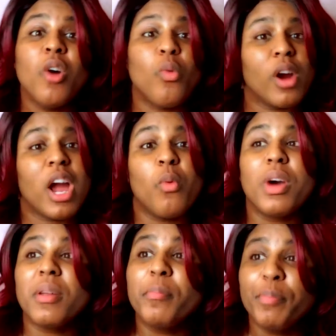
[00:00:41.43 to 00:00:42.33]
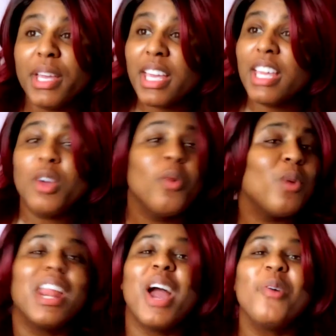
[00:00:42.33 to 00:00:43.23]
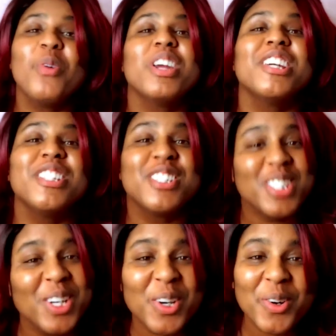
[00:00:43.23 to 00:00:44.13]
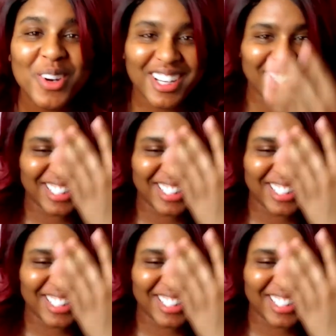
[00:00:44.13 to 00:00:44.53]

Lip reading: where I want to be, what I want to do.